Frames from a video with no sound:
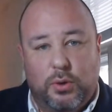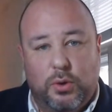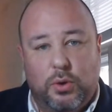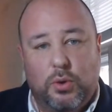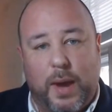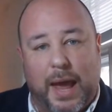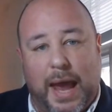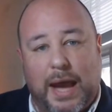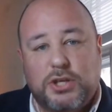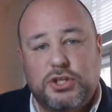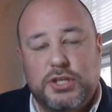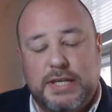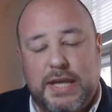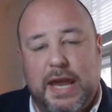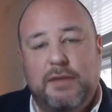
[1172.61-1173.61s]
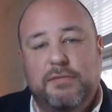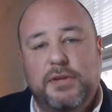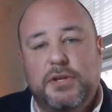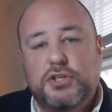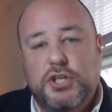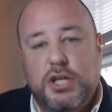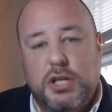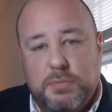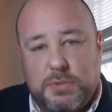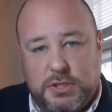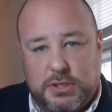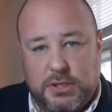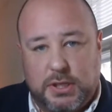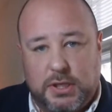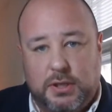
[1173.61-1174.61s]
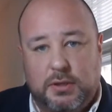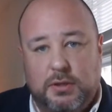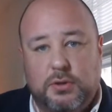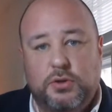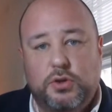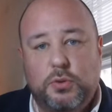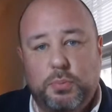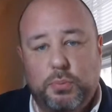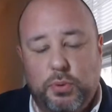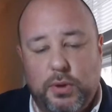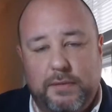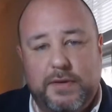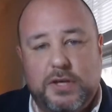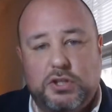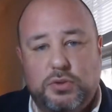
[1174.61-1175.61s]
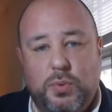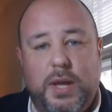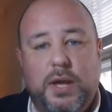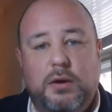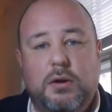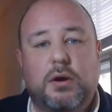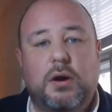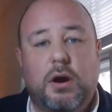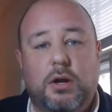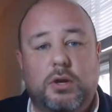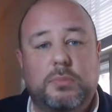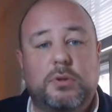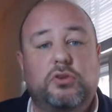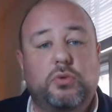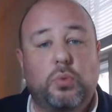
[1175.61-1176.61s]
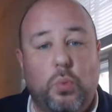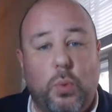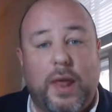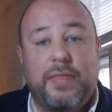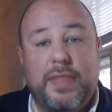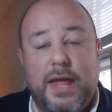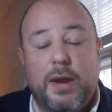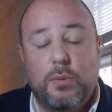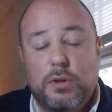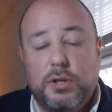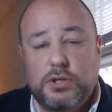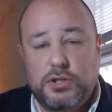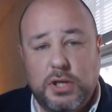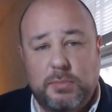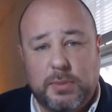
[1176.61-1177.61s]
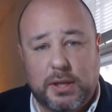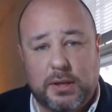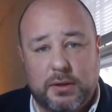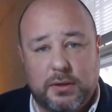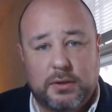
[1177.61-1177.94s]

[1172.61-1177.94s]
who actually gave legitimacy to previous Wayne Cook arguments when they were legitimate.